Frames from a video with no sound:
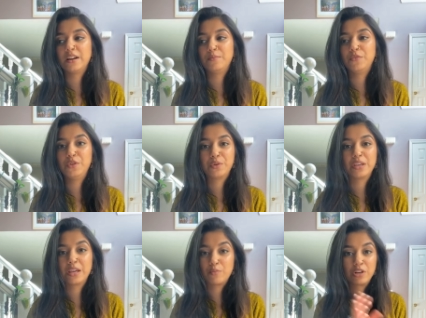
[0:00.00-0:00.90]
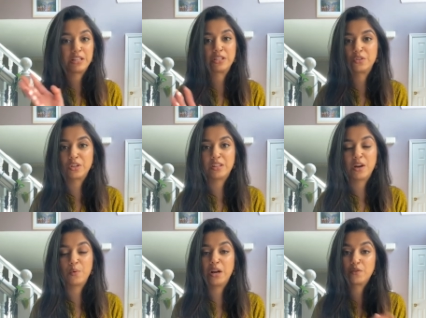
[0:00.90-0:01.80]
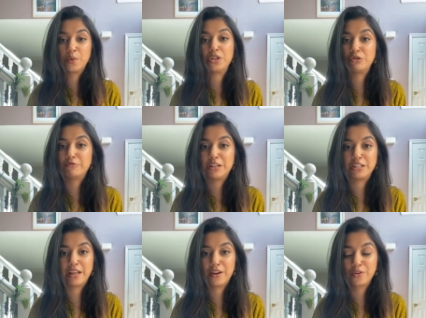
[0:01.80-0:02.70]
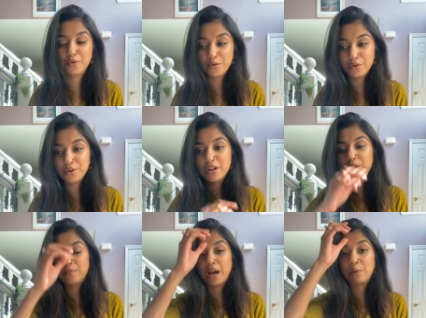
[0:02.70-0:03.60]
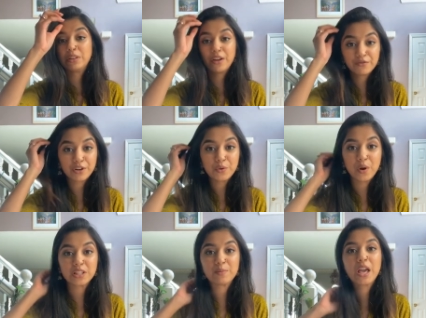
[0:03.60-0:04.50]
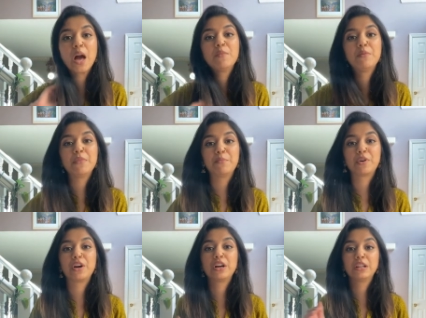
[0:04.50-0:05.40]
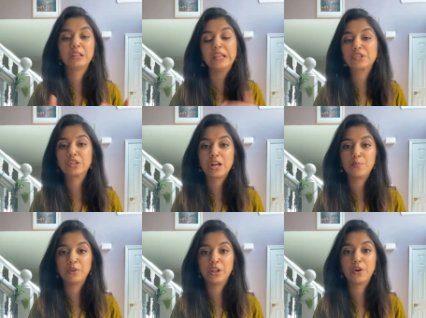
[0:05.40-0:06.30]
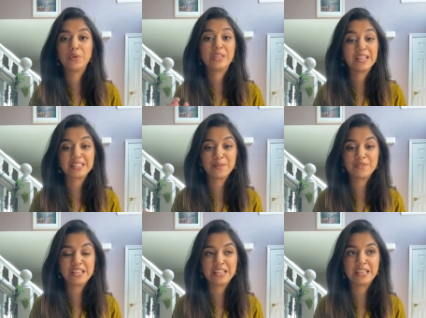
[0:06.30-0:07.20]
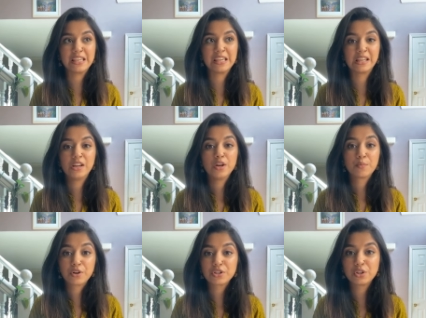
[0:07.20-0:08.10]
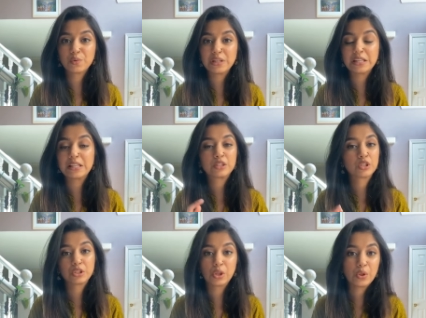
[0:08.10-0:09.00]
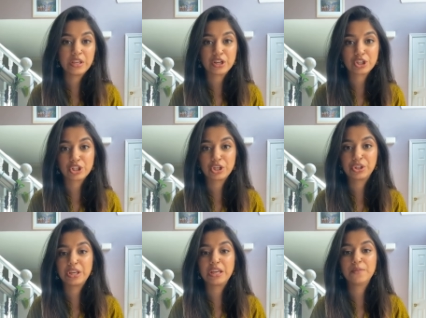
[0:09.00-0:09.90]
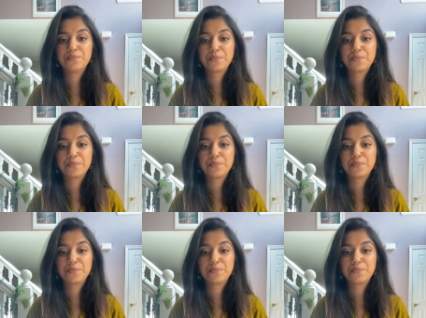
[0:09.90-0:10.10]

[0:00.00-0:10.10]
you can get more details on that whenever we do reach that goal. But I would love for you all to become a member. Links are down below. Yes, I'm taking personal readings slowly yet surely.